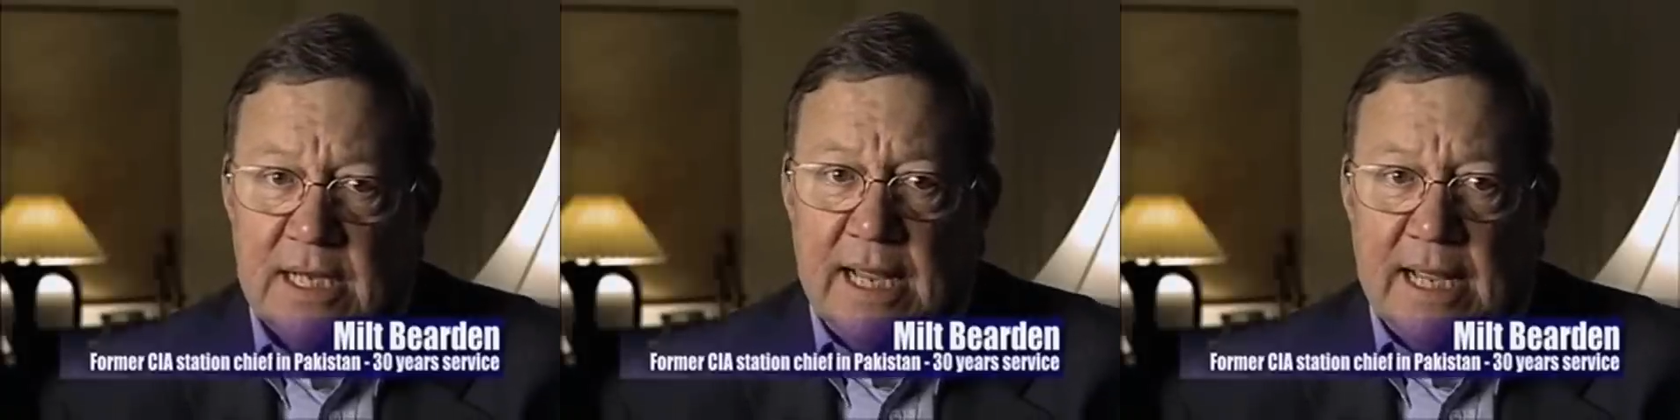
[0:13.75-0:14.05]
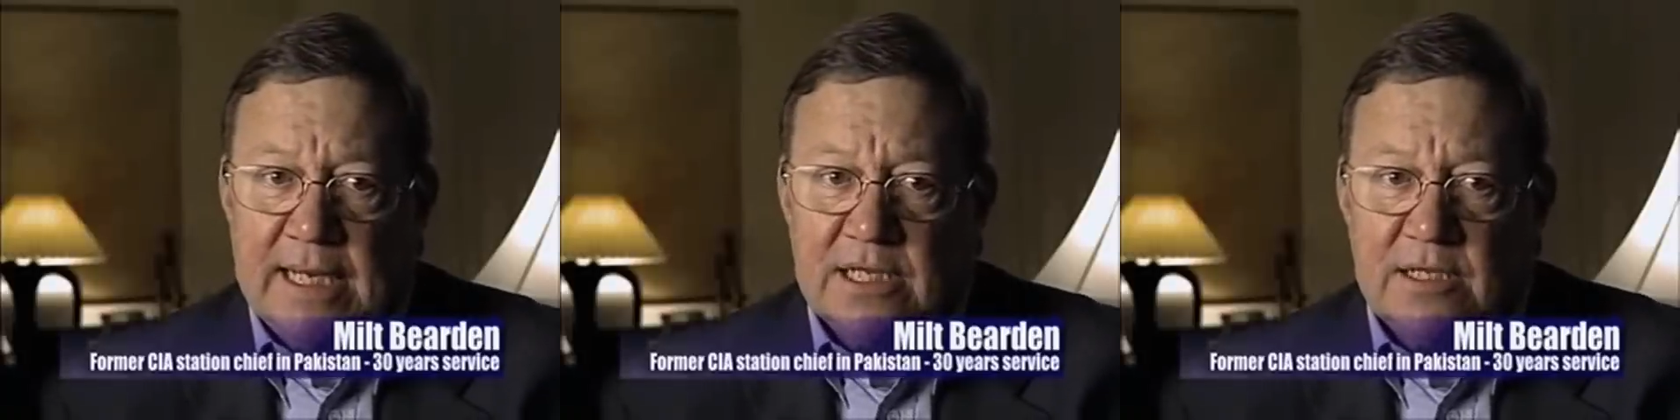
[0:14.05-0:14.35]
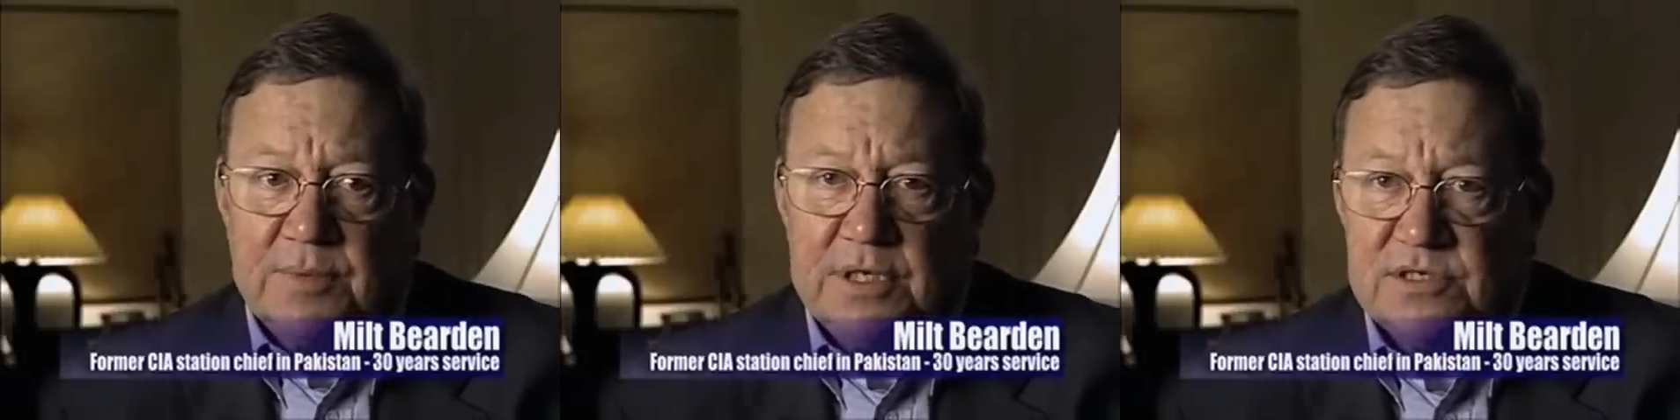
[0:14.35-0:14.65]
and at
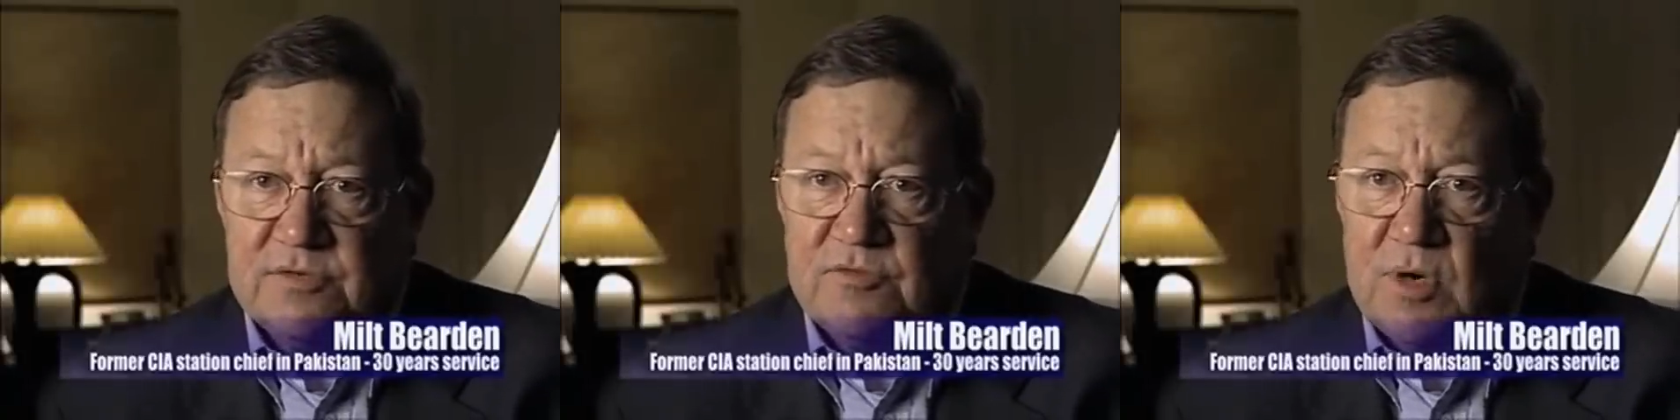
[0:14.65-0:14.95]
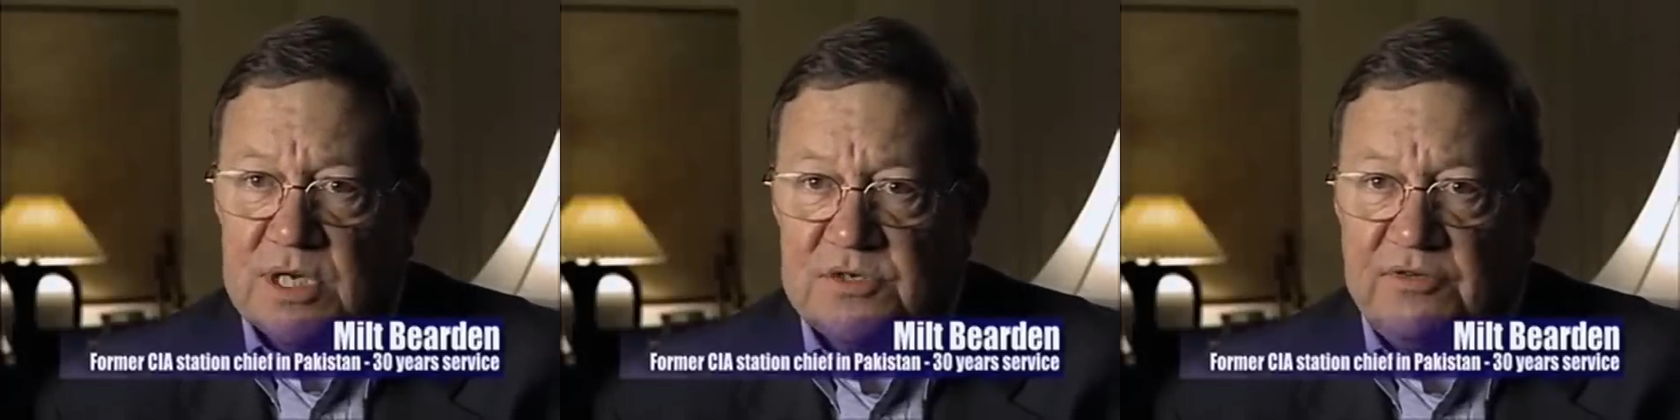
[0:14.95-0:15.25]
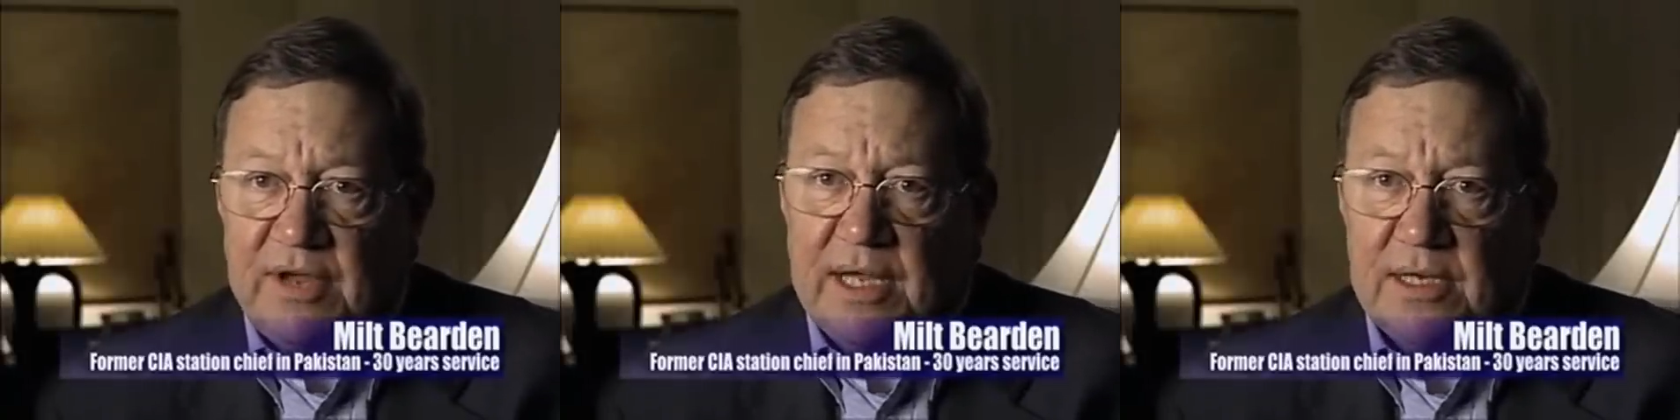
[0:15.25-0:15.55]
the Peace of
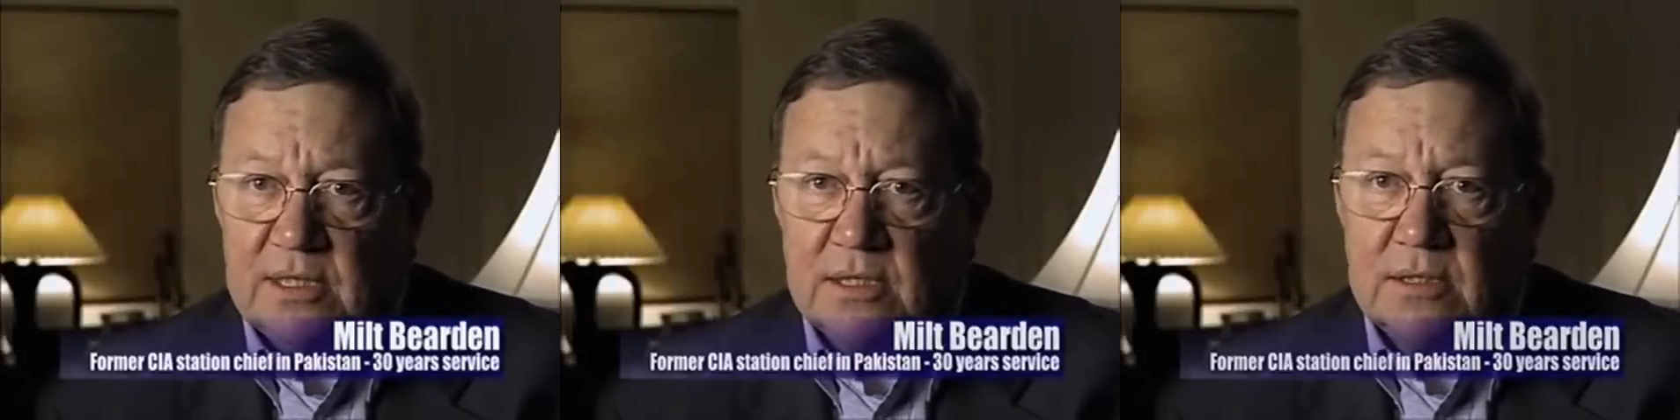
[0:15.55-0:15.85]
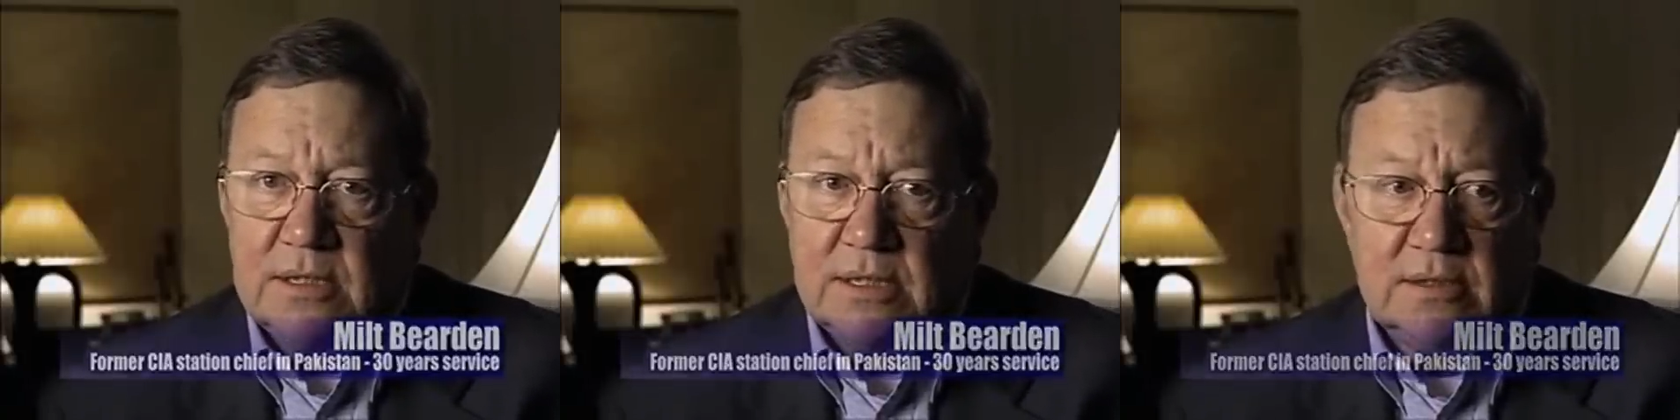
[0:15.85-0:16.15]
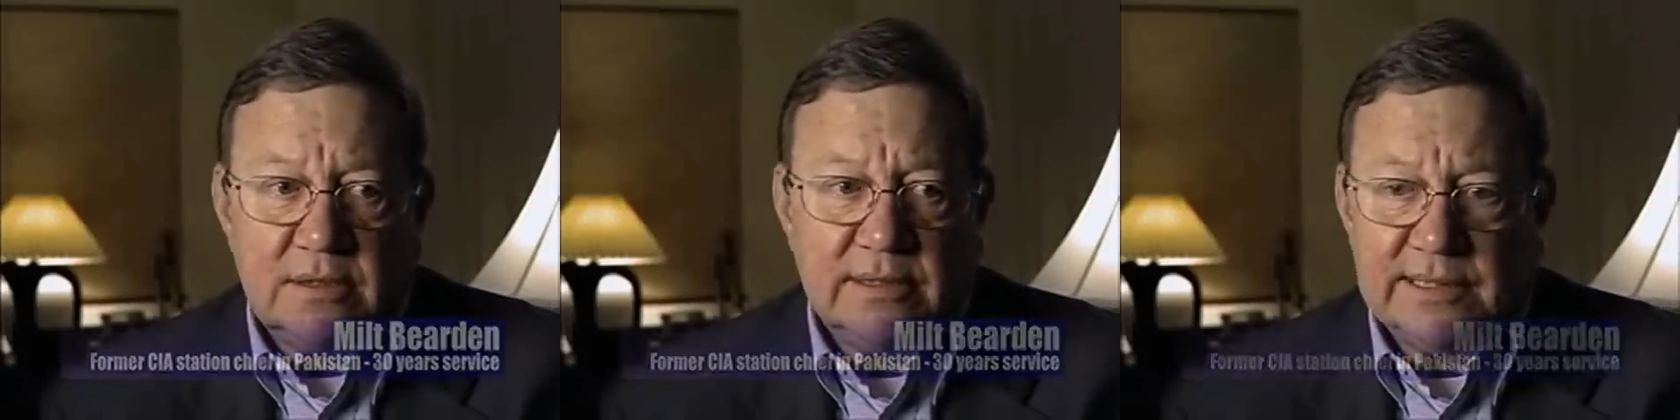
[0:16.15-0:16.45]
Westphalia
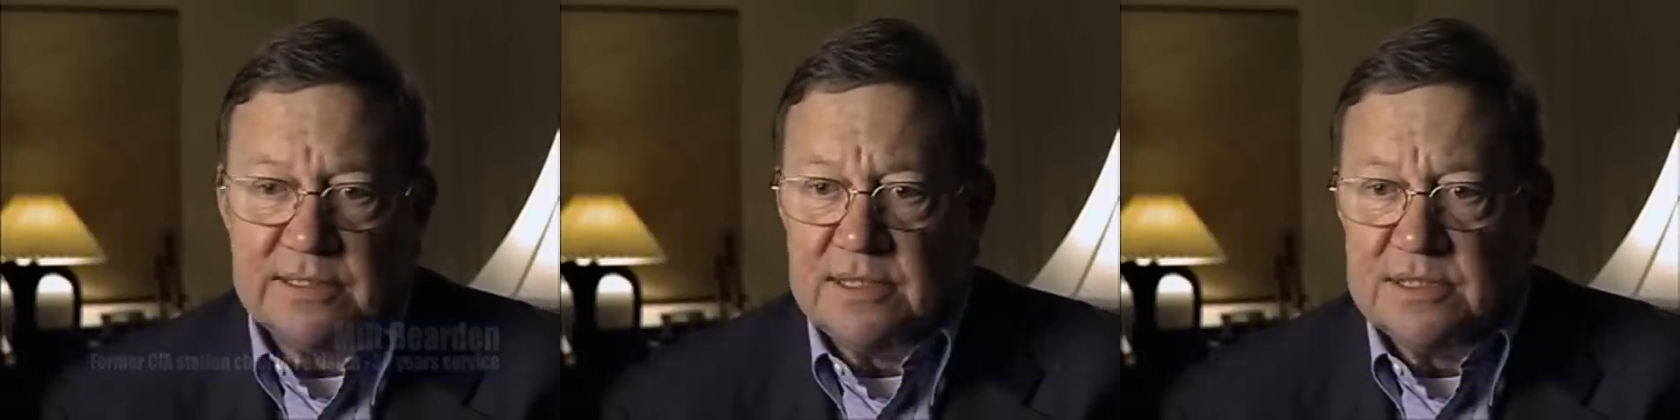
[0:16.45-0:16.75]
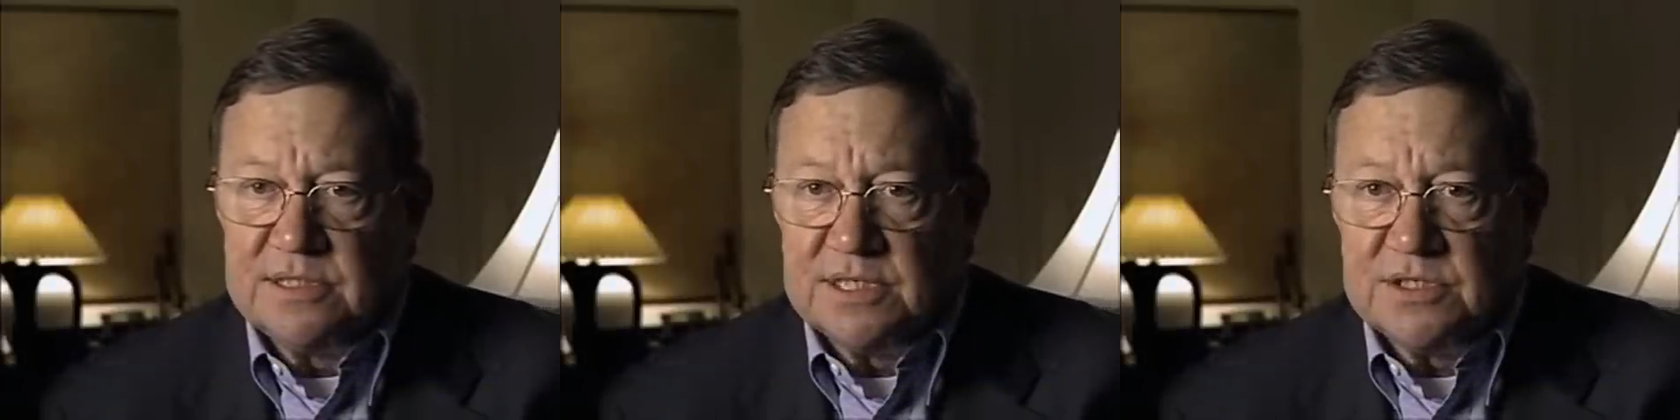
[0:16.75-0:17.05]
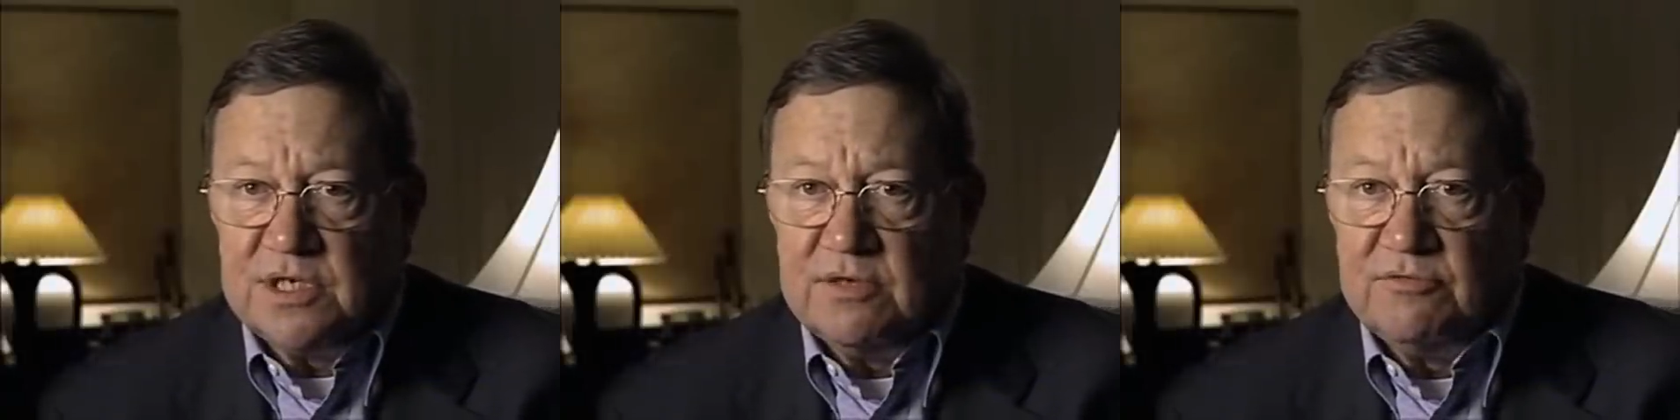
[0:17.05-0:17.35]
in, in, in
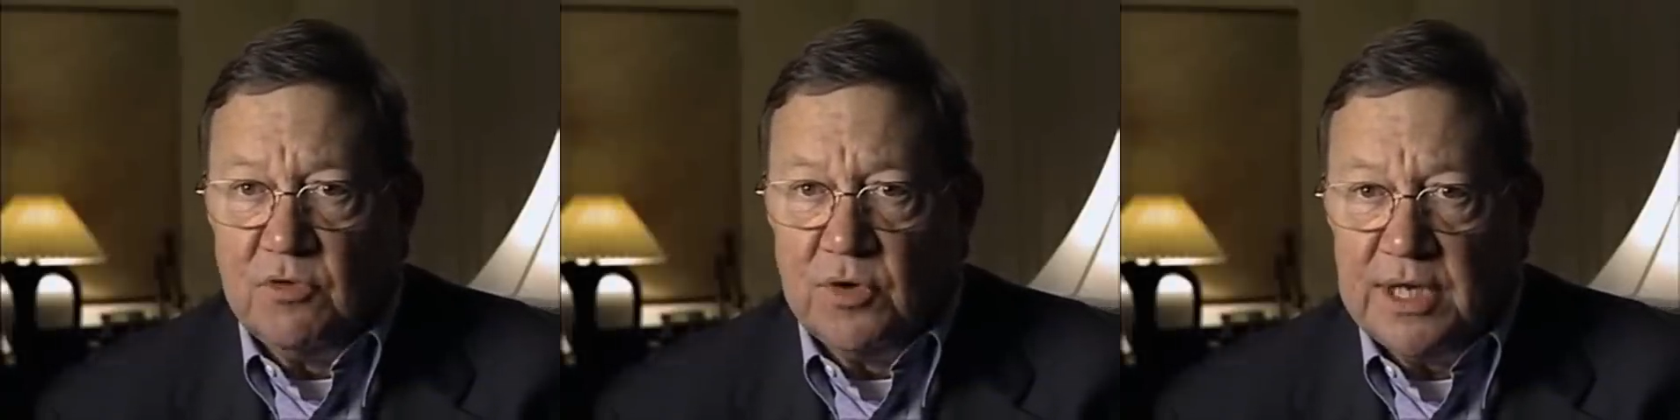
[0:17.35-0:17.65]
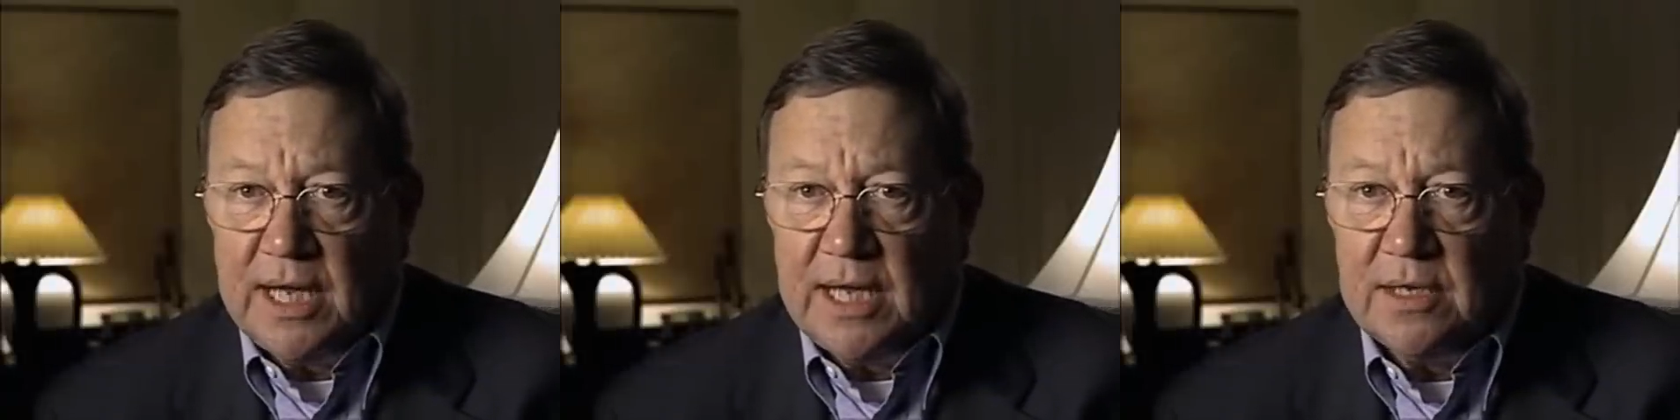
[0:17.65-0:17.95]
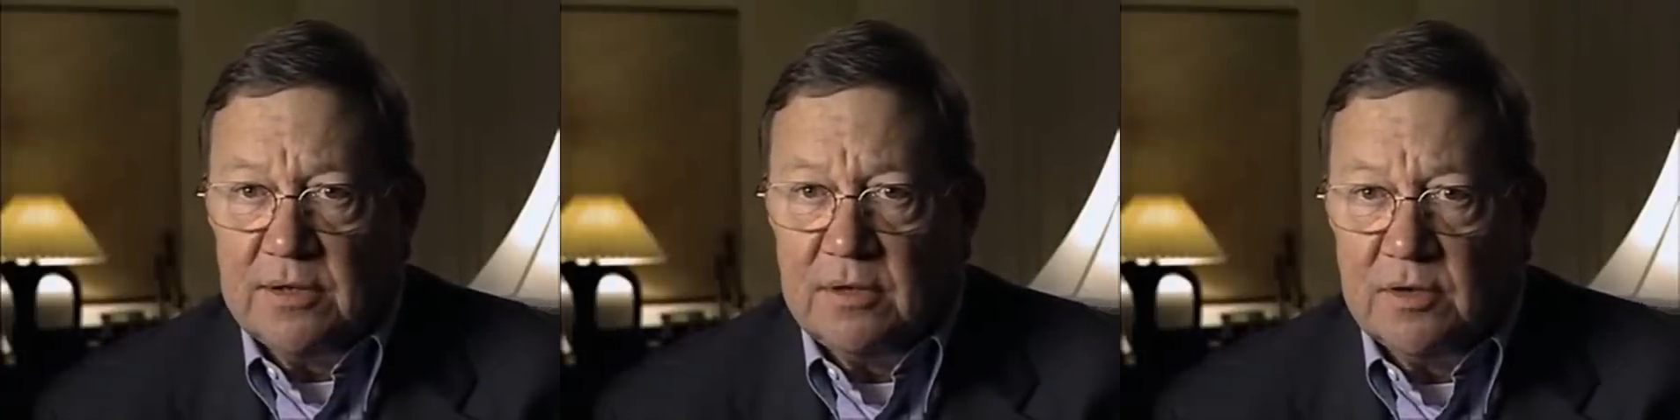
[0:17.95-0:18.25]
1648, a,